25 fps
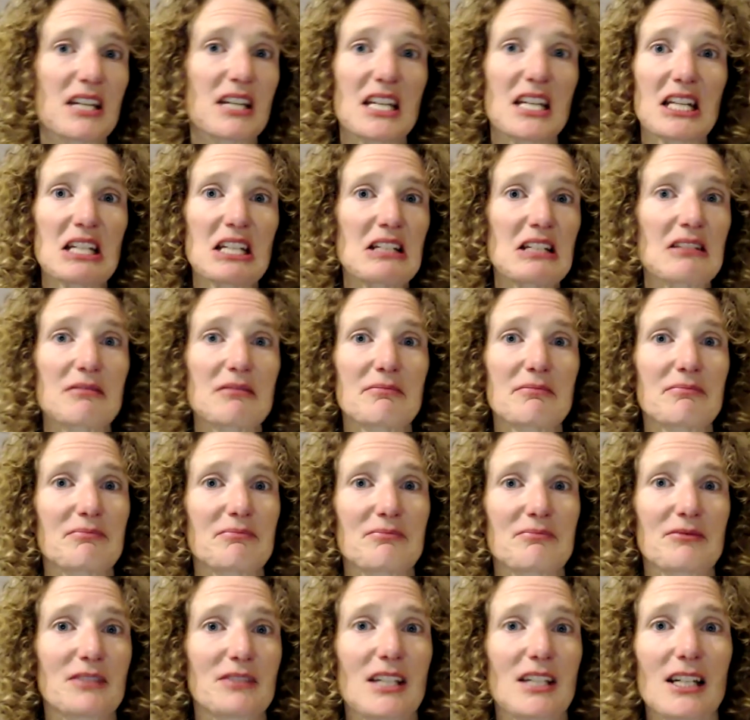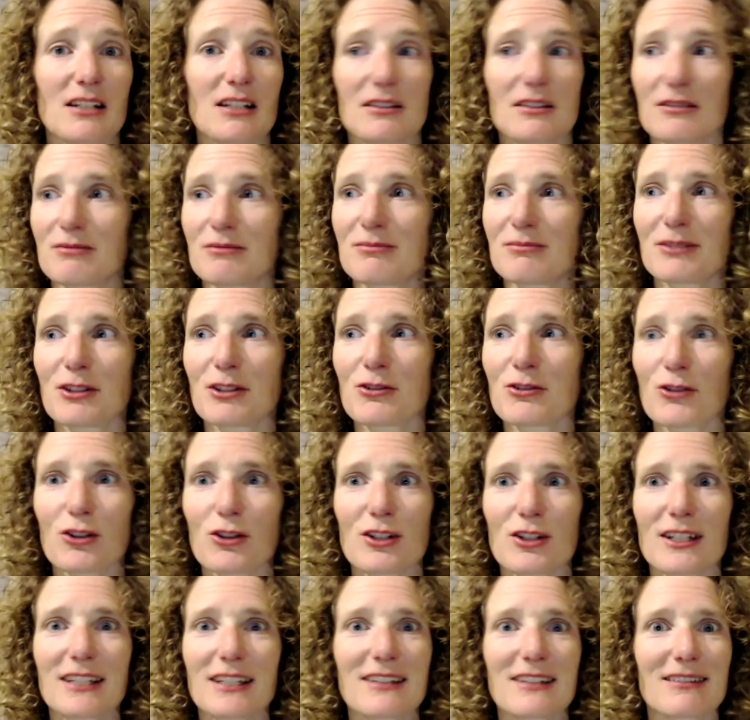And yeah, you
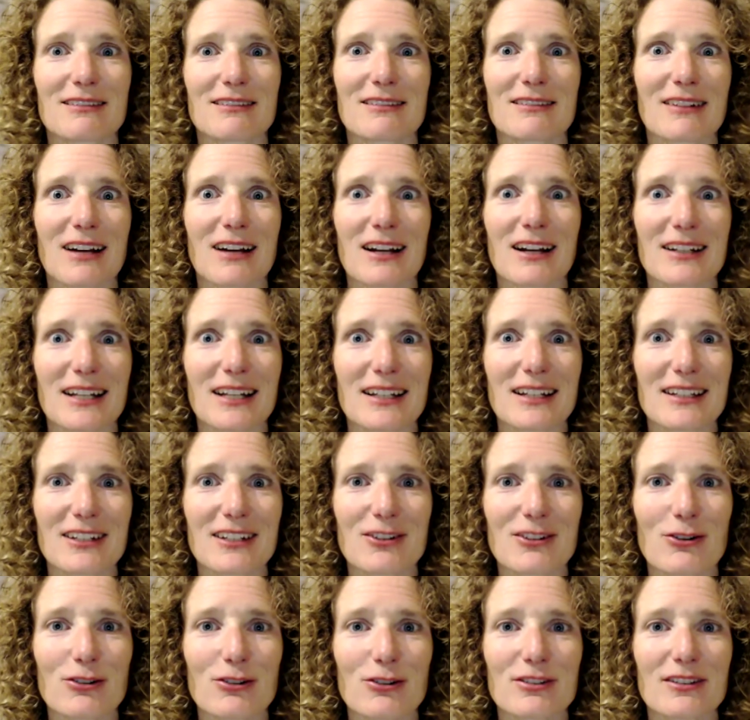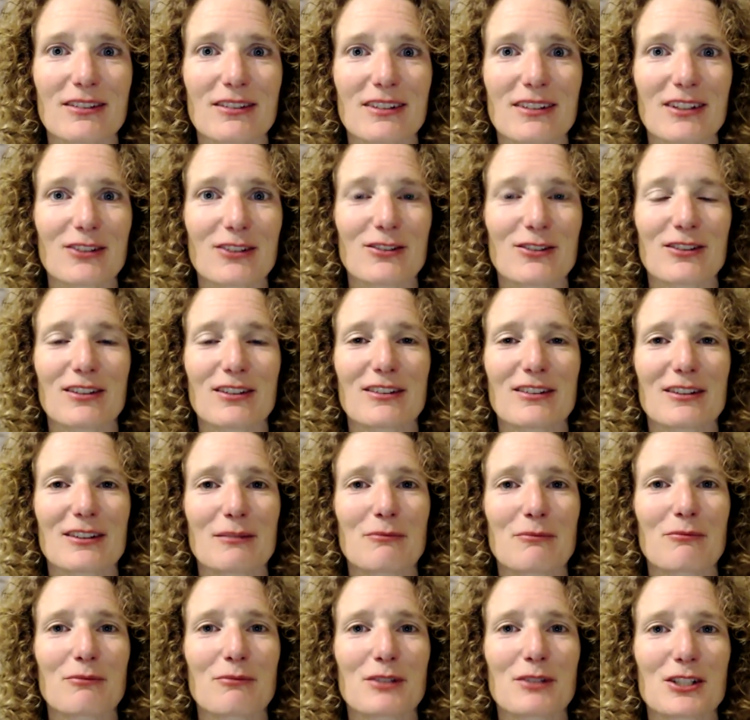certainly can't get in toxins in your
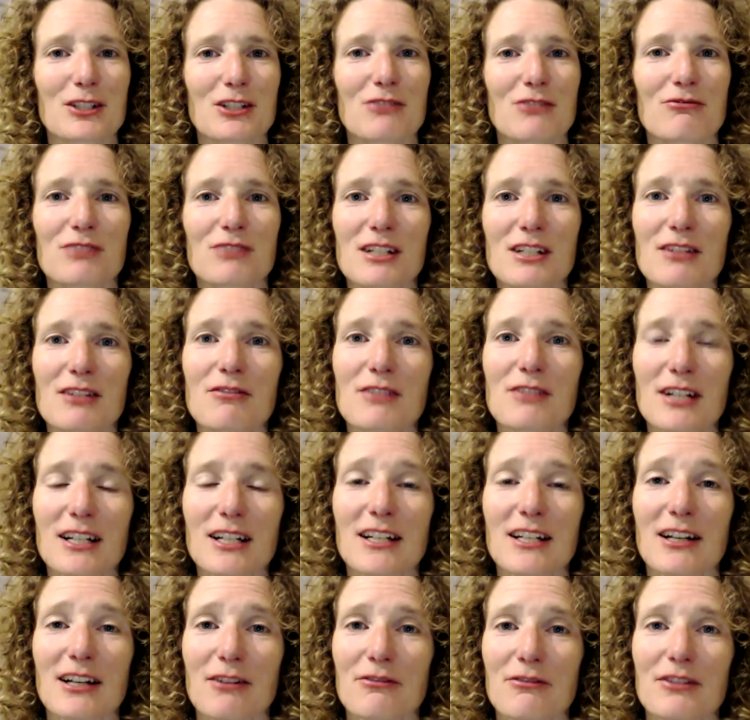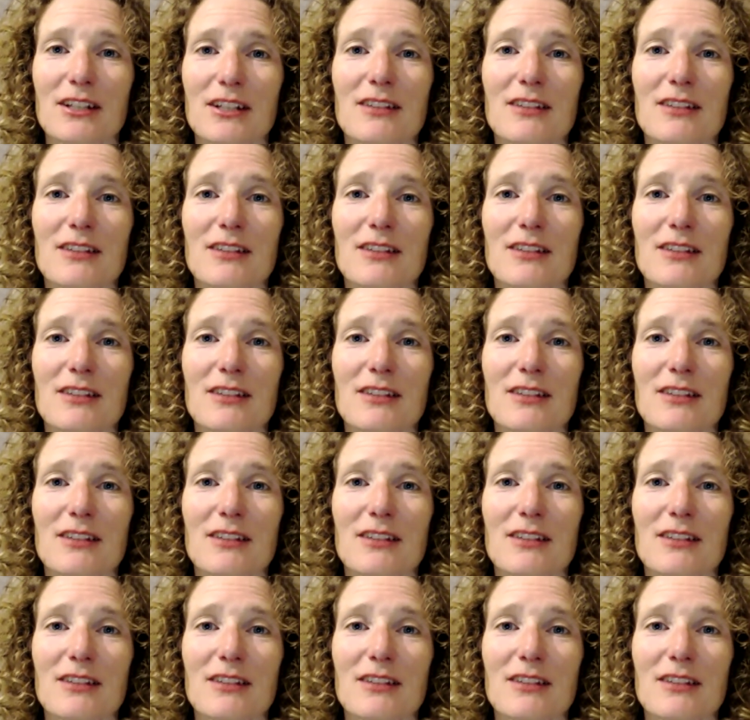system, which I really love.